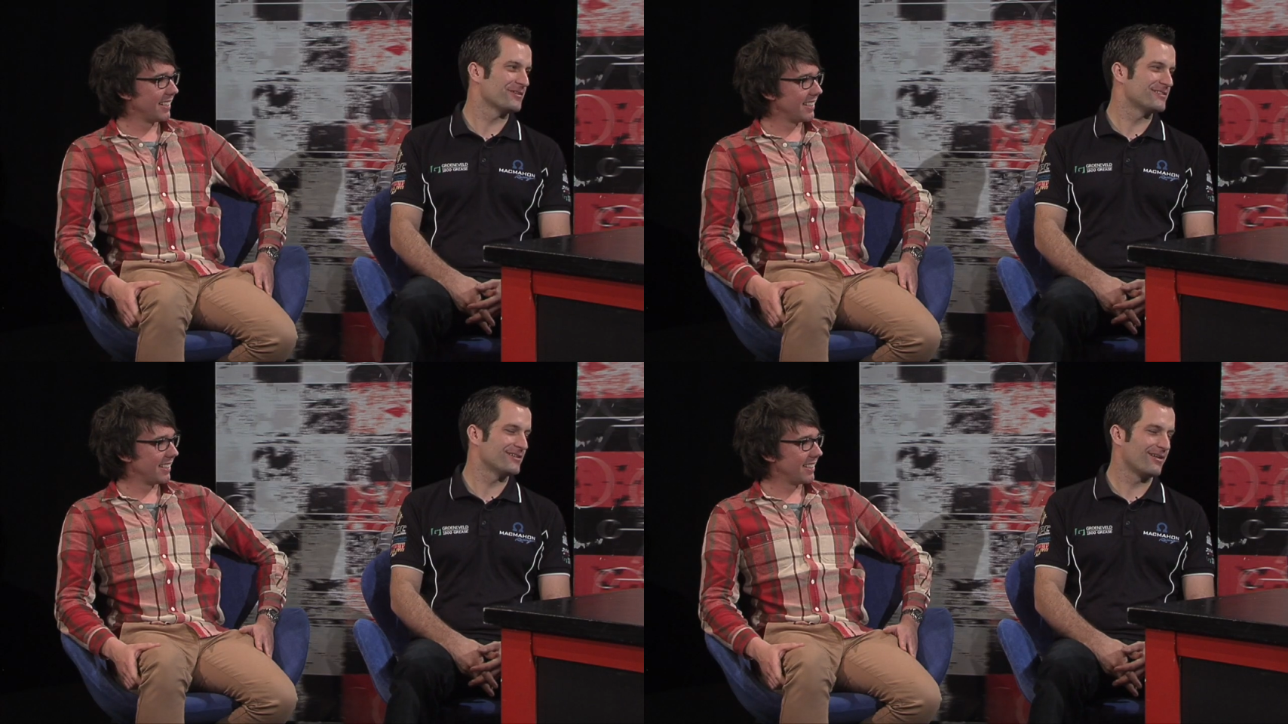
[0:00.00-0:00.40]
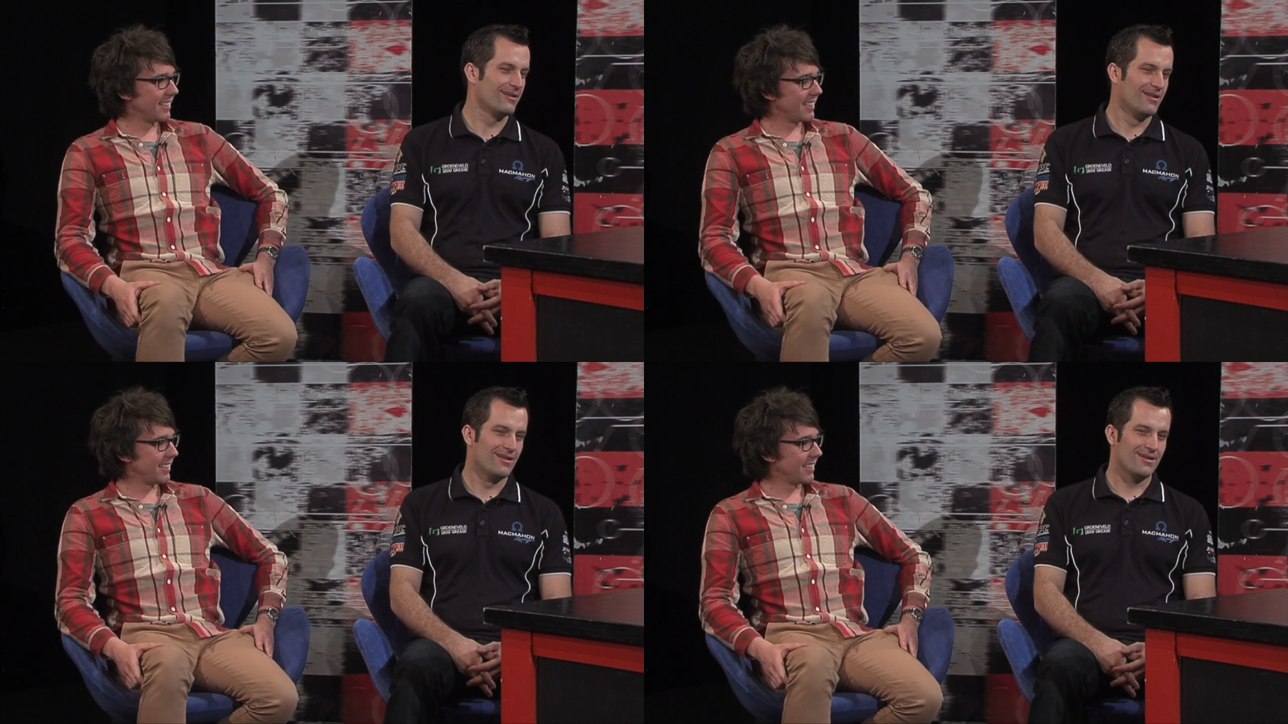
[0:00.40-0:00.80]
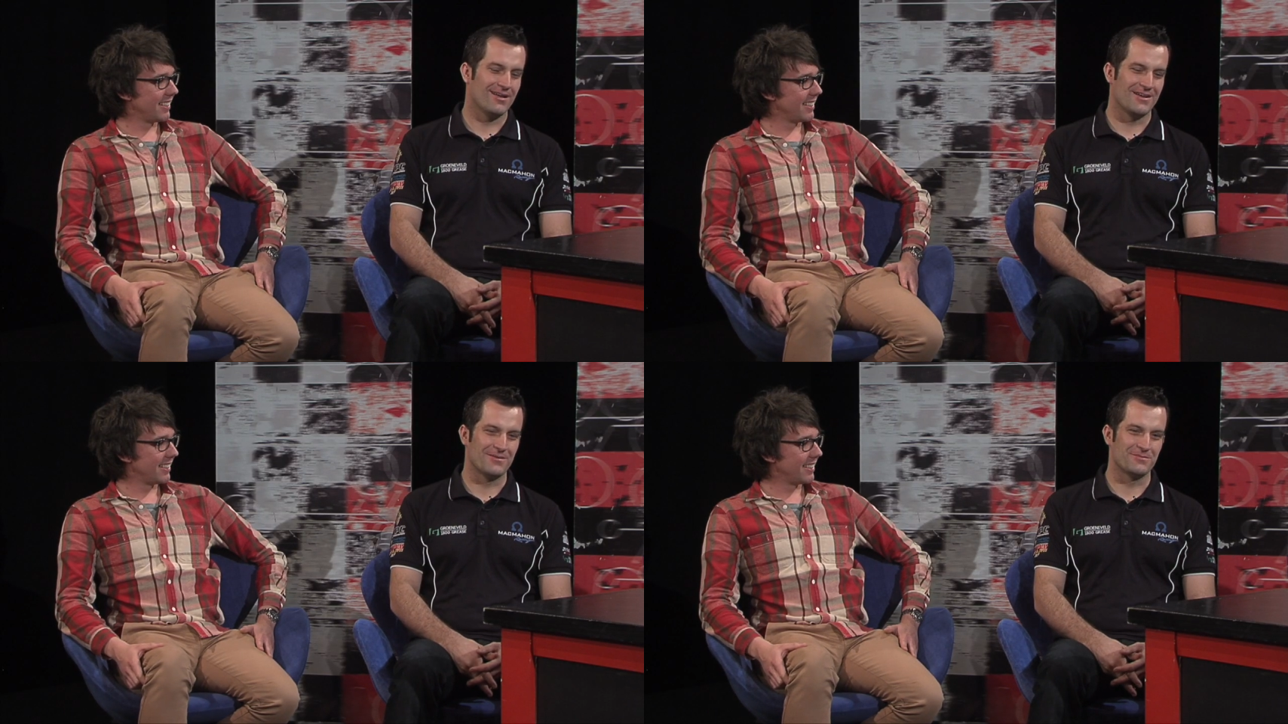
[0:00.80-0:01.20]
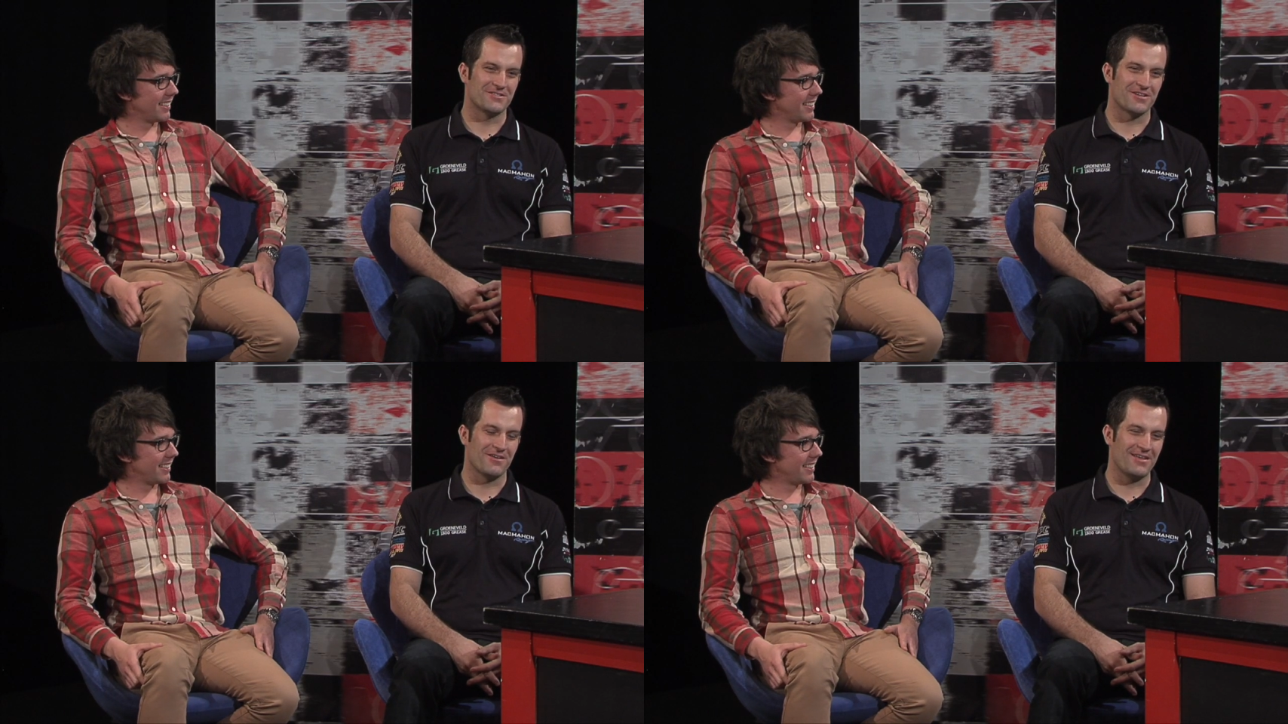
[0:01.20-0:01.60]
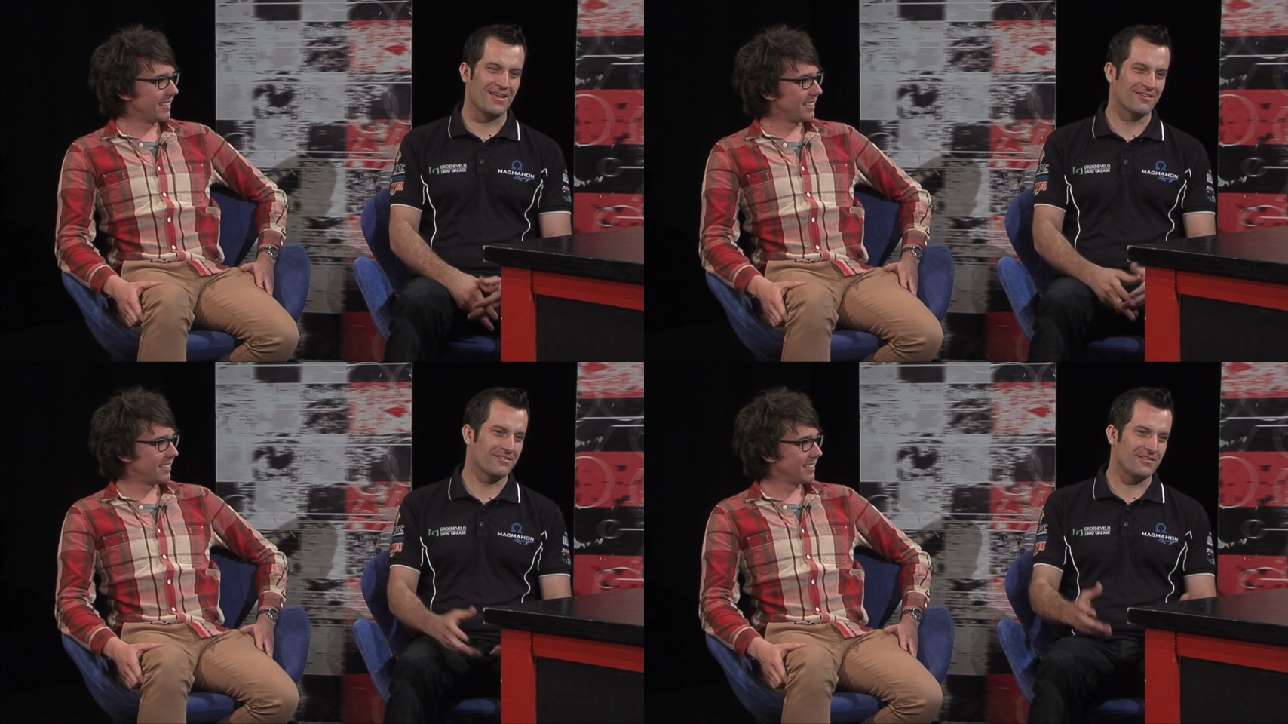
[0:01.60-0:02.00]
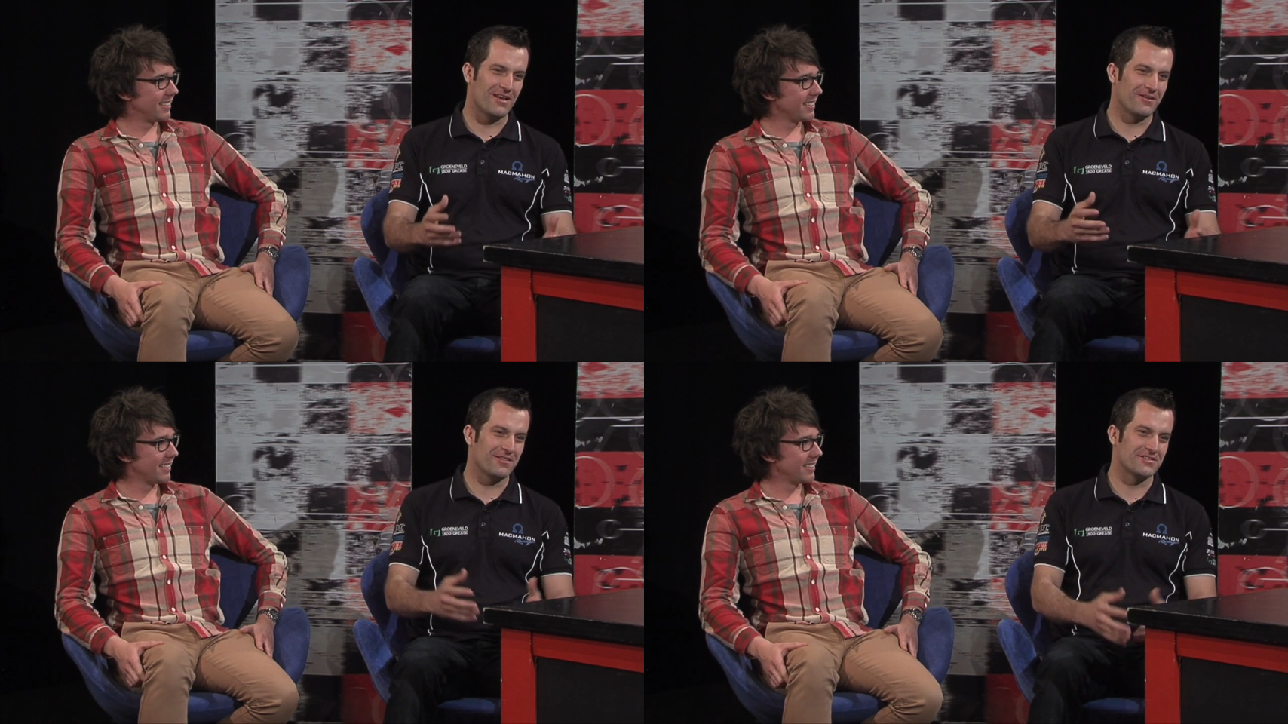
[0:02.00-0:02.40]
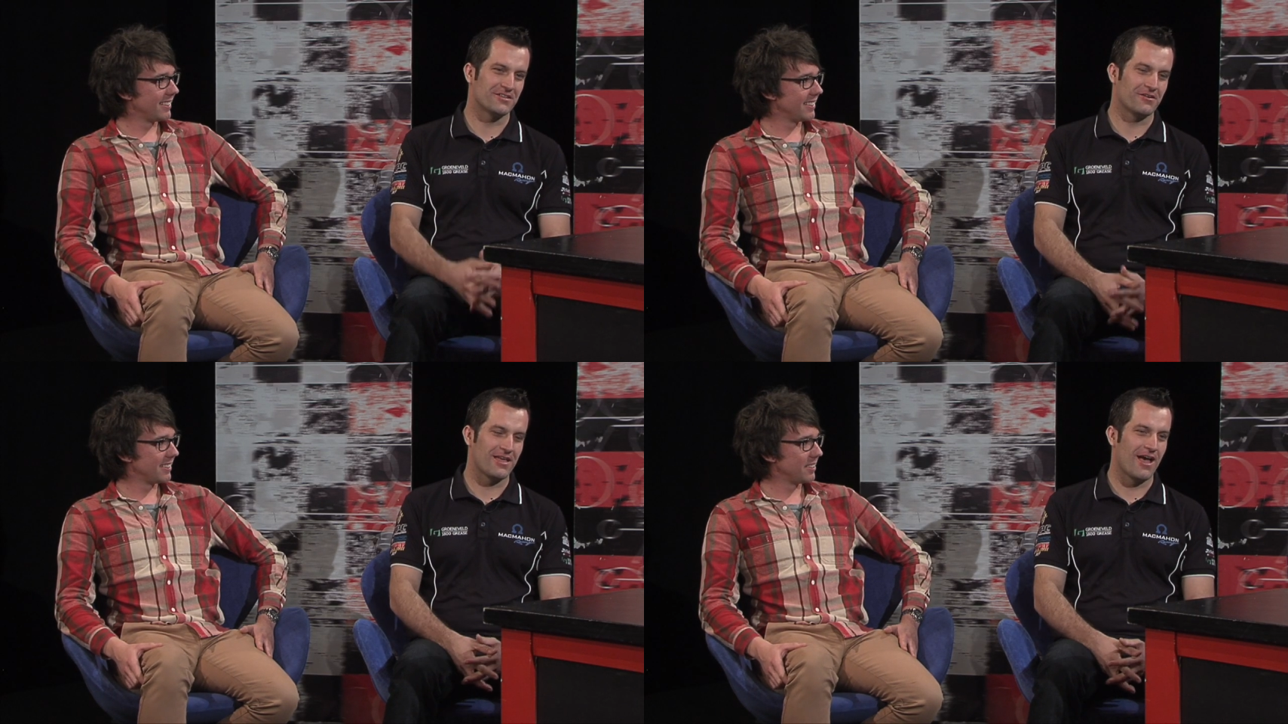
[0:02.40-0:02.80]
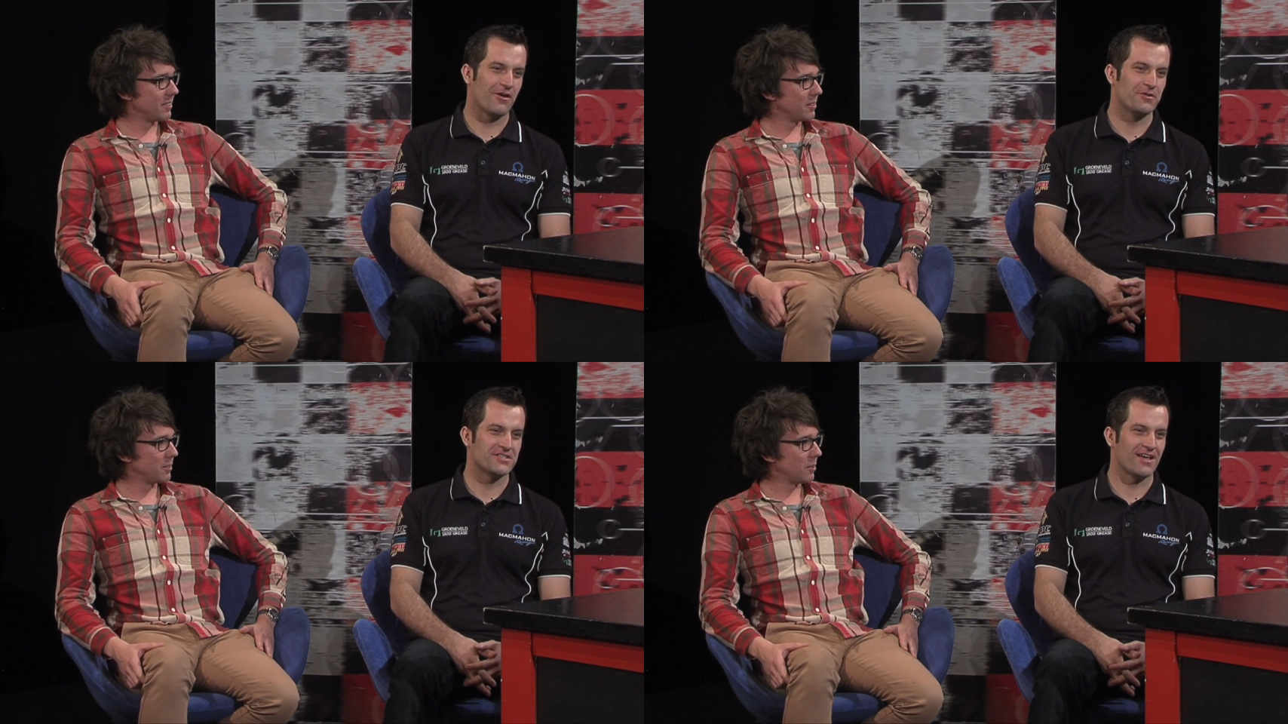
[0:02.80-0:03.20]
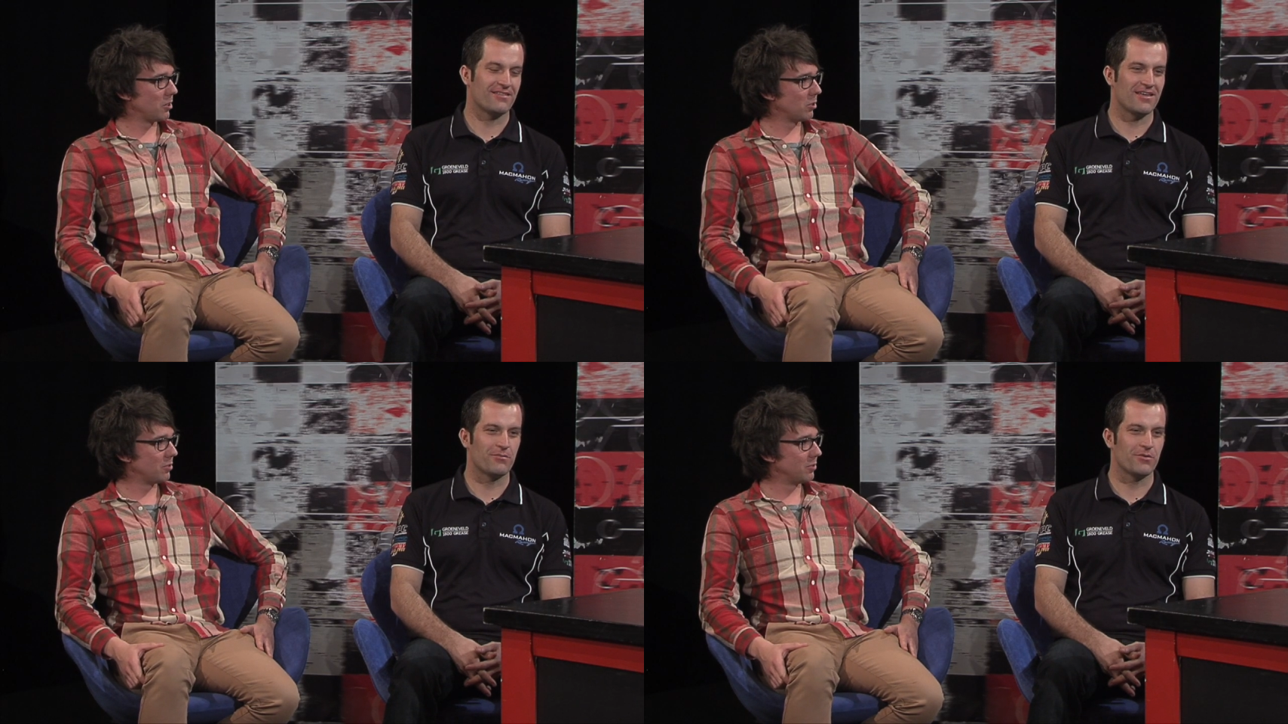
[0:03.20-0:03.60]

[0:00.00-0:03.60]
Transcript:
Speaker 1: But uh, um, so yeah, look, you know, there's a lot of yahoos out there,